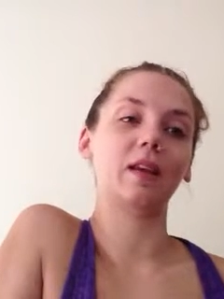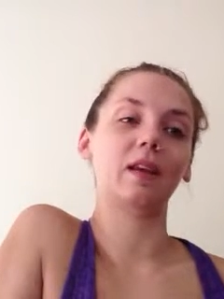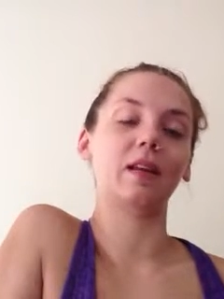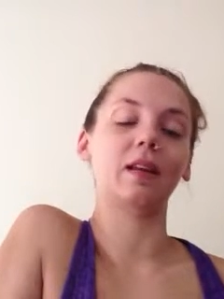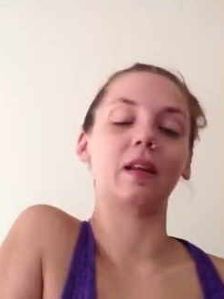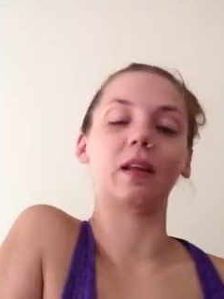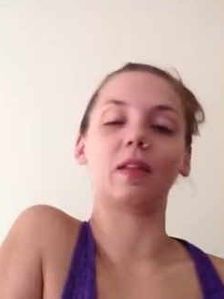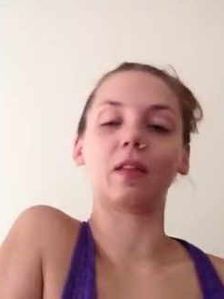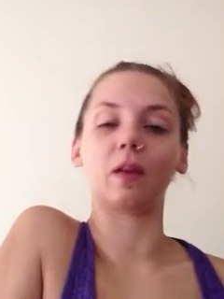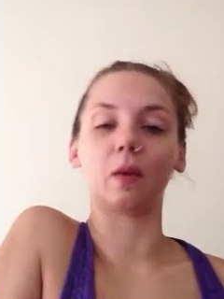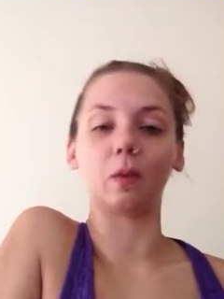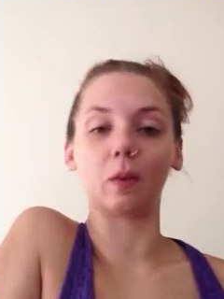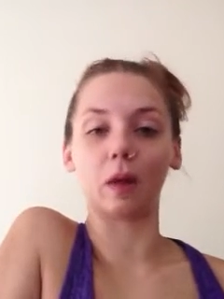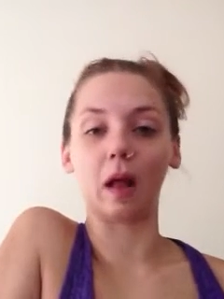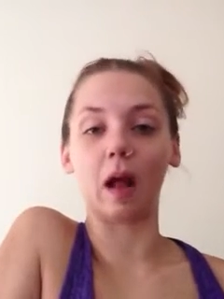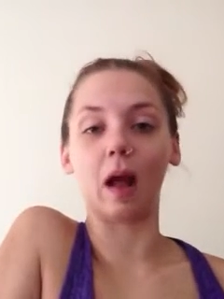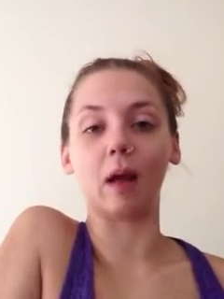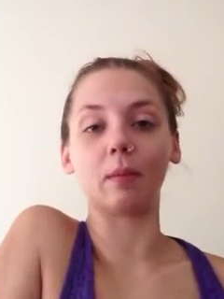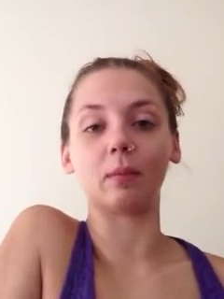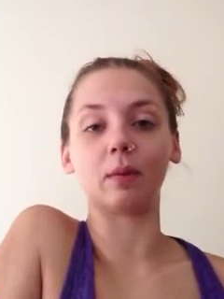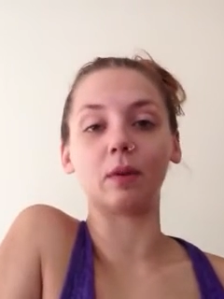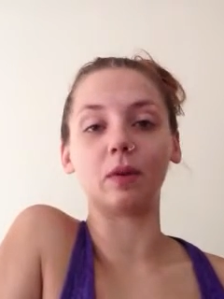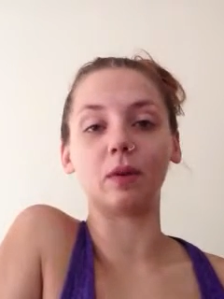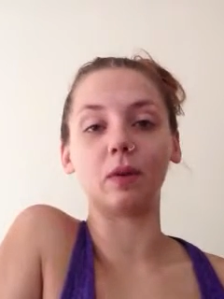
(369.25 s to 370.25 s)
nothing would
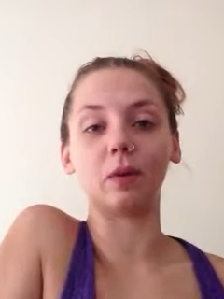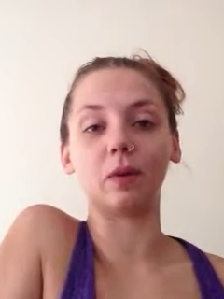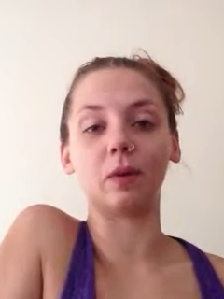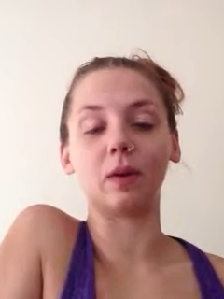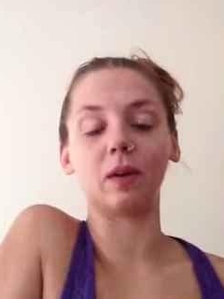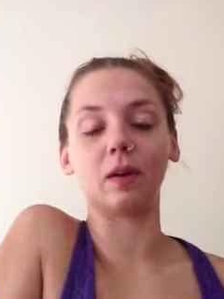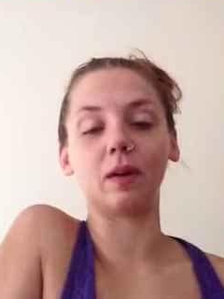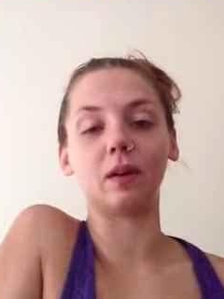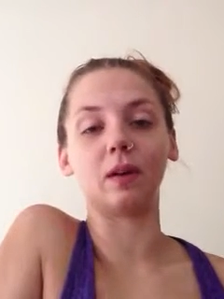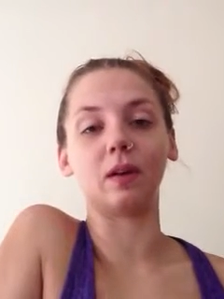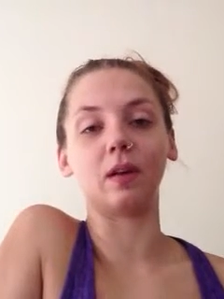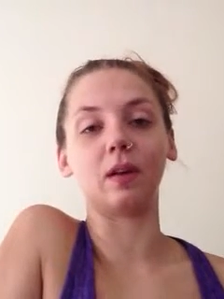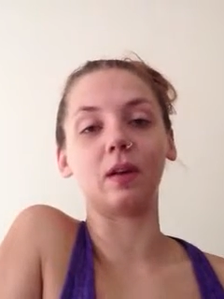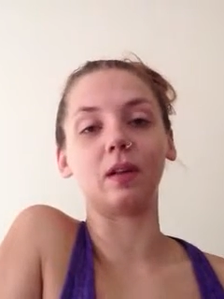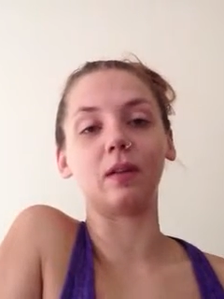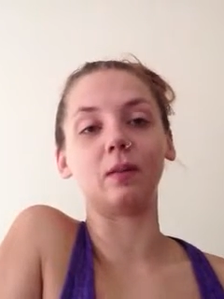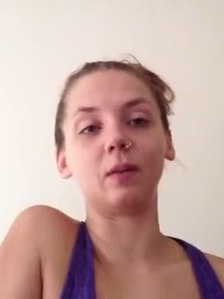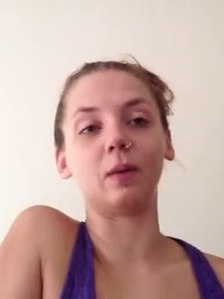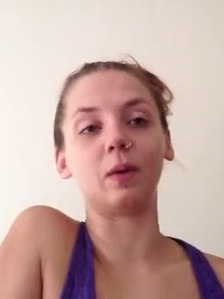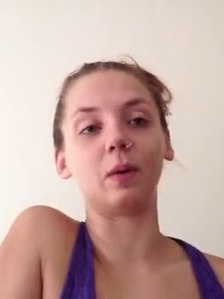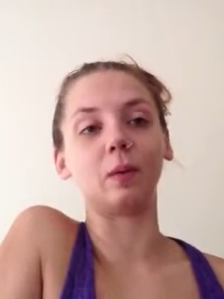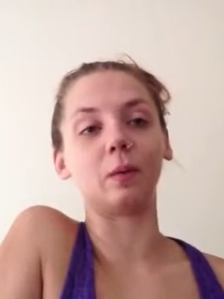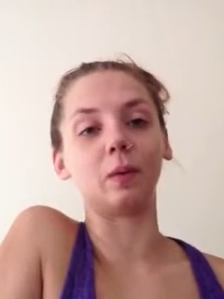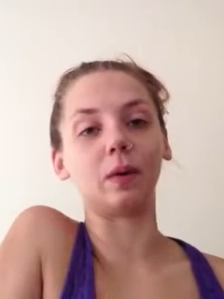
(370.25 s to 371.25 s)
happen to it,
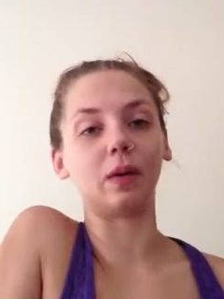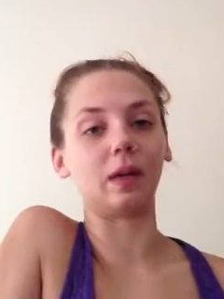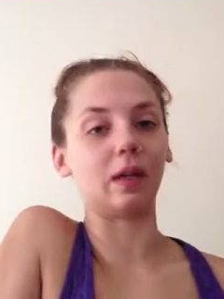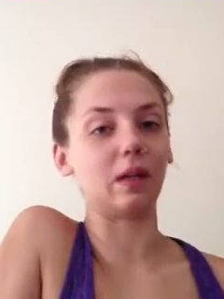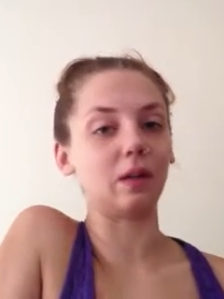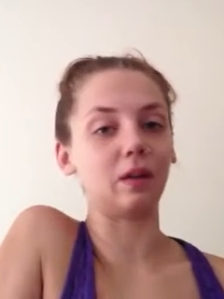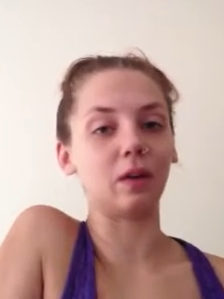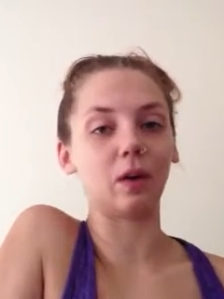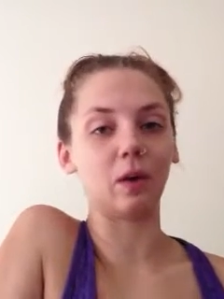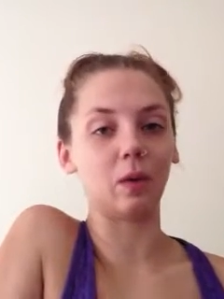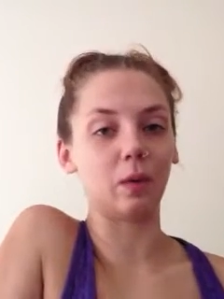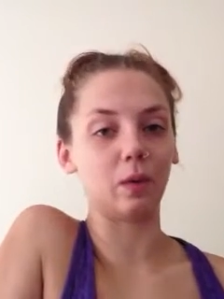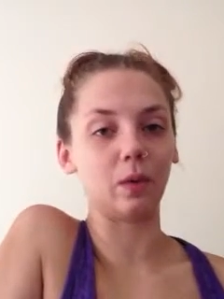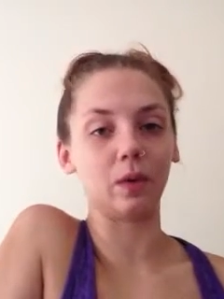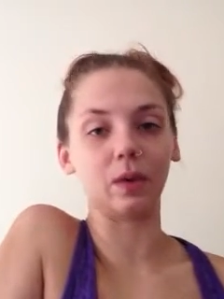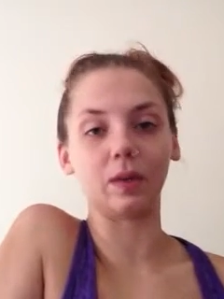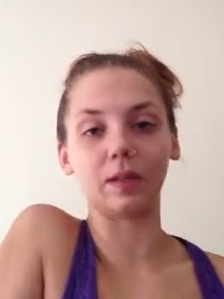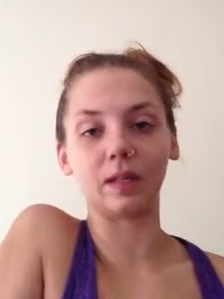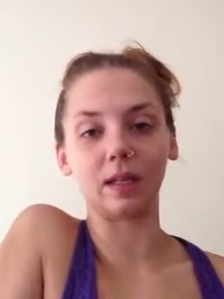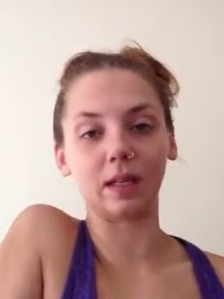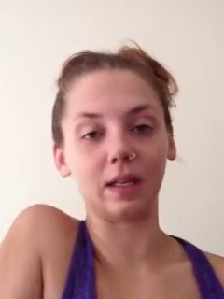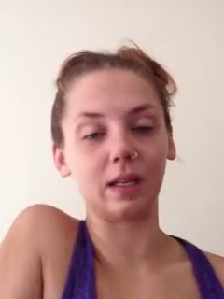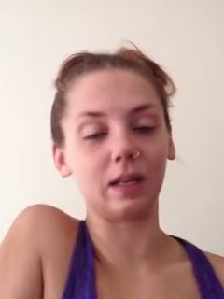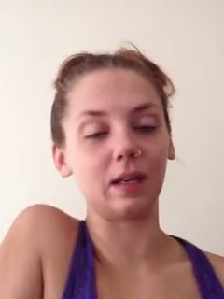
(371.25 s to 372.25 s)
where it wouldn't get towed or
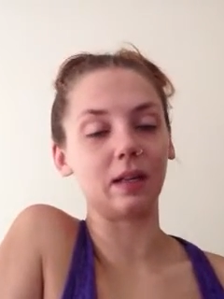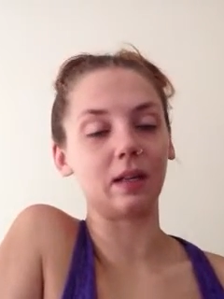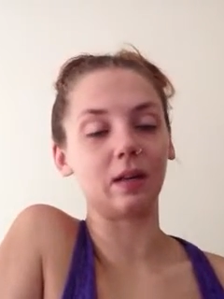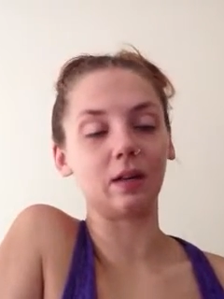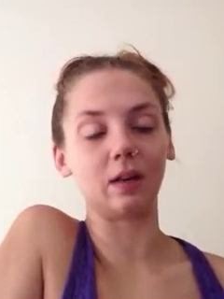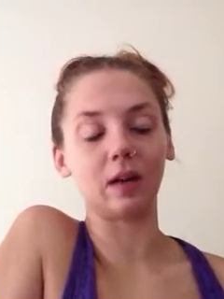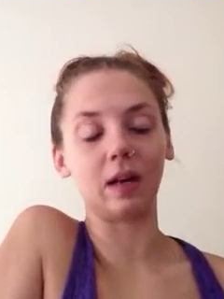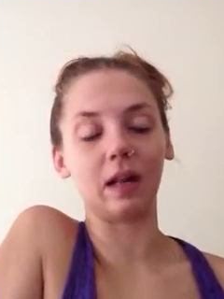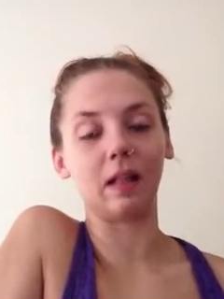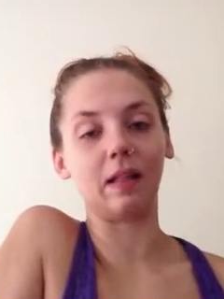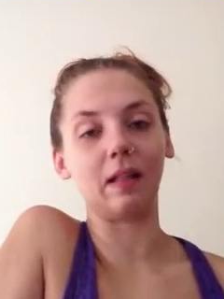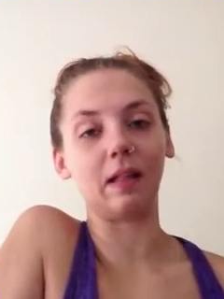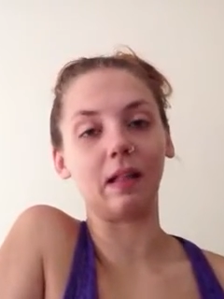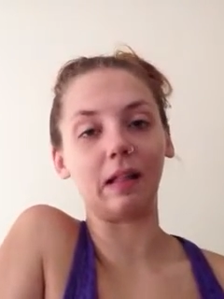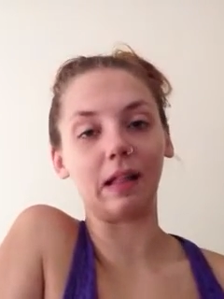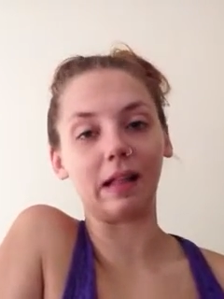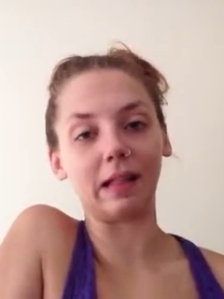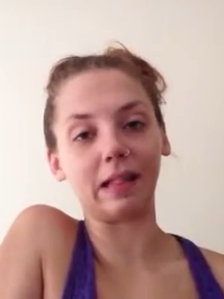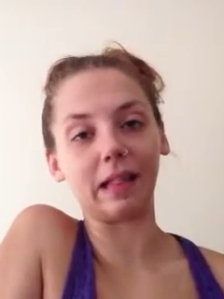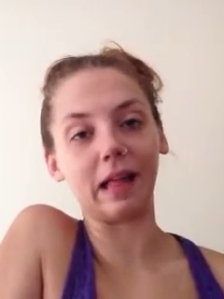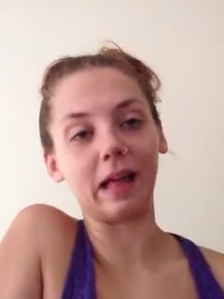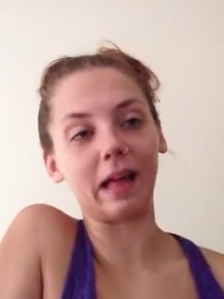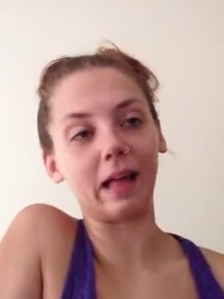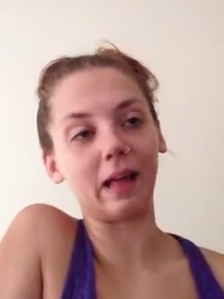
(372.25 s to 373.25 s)
ticketed or anything
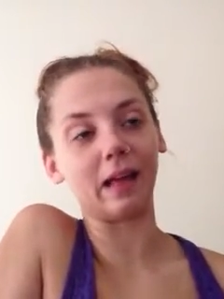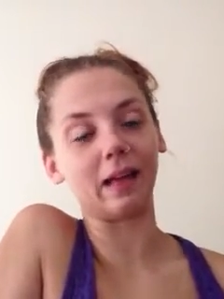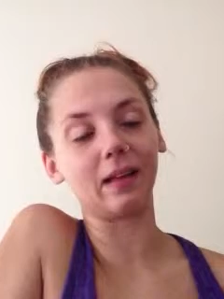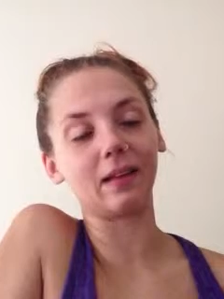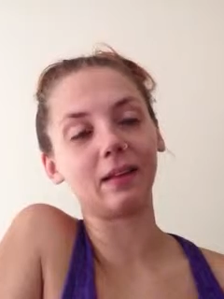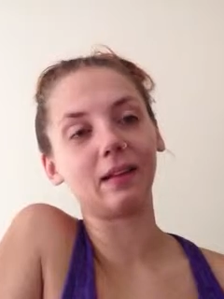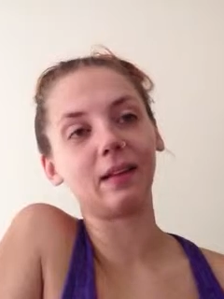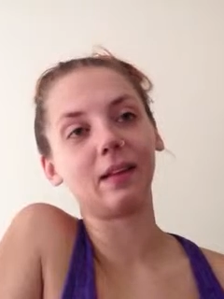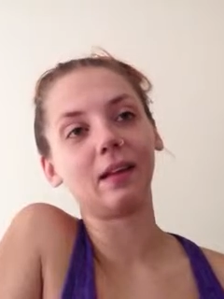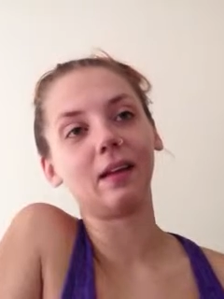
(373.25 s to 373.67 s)
like that.